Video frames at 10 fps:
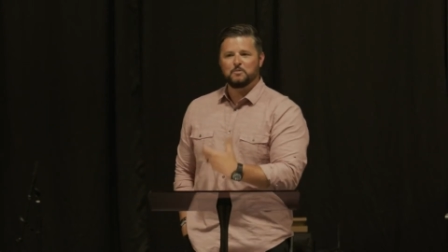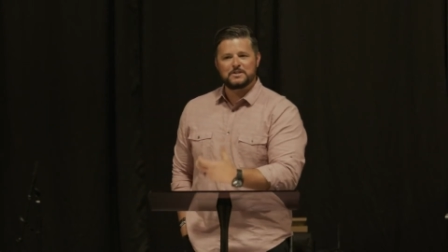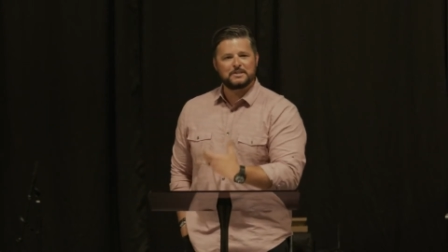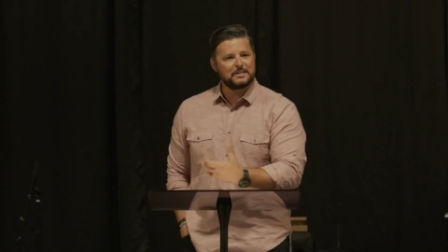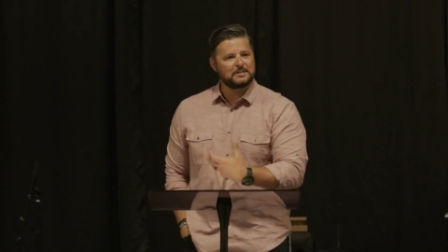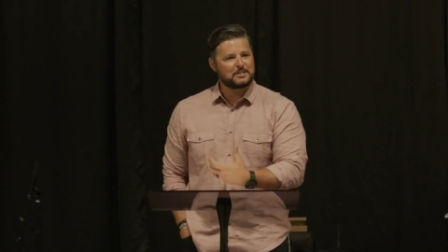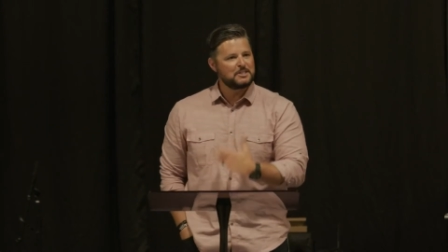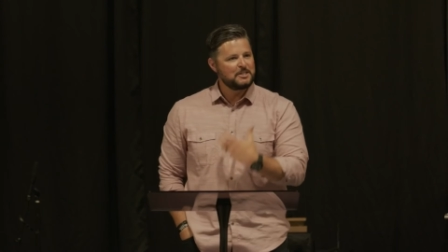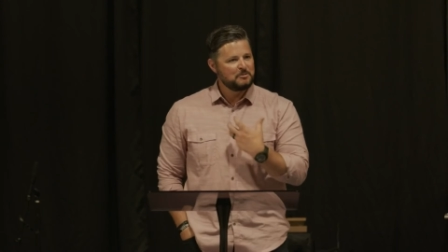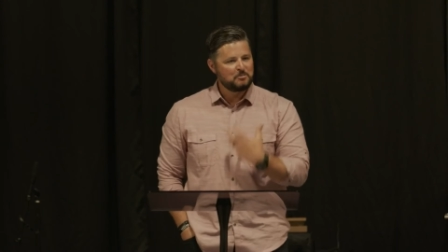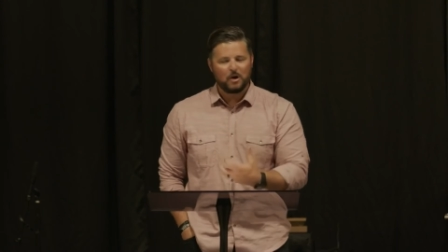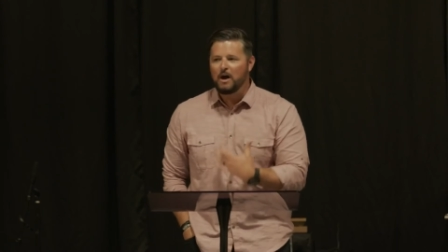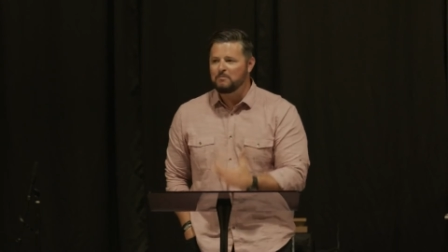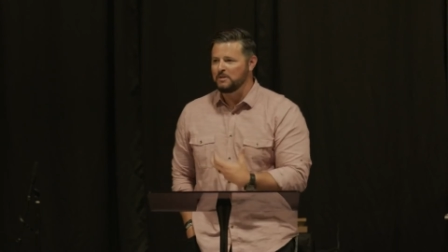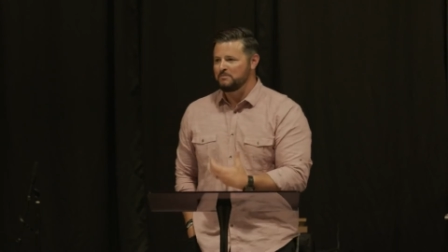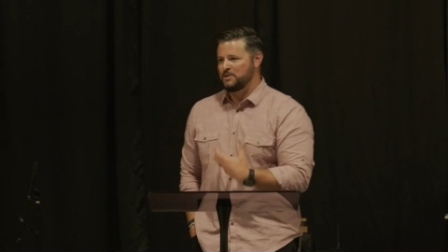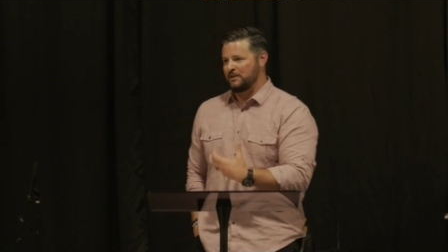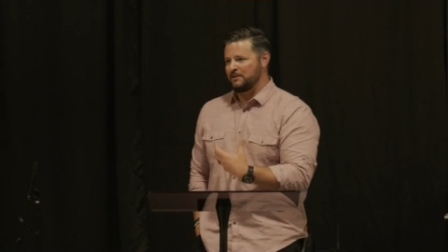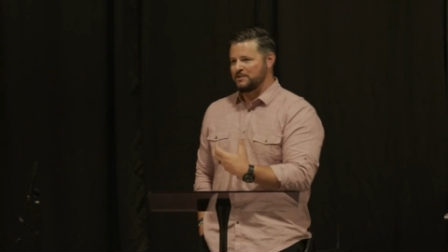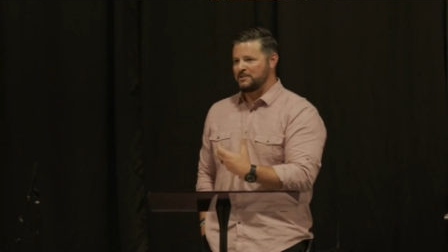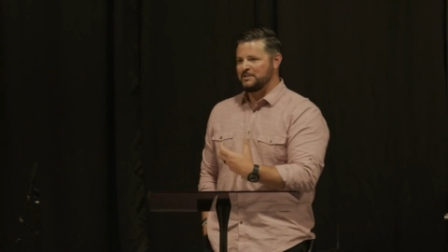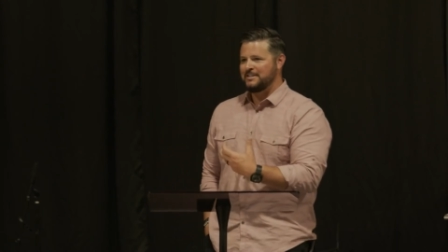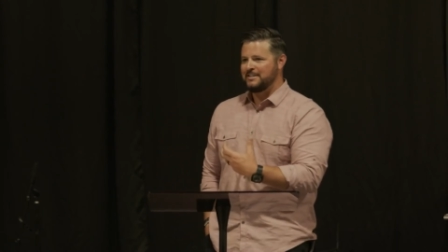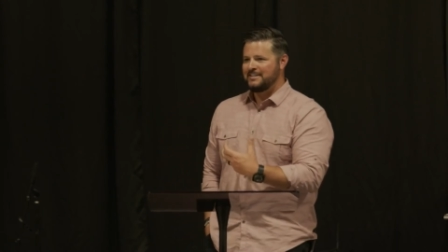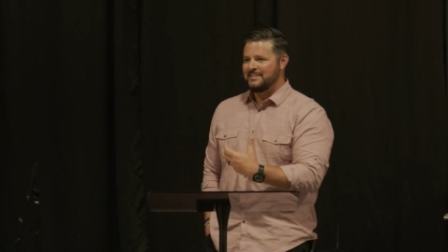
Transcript: with this problem, church.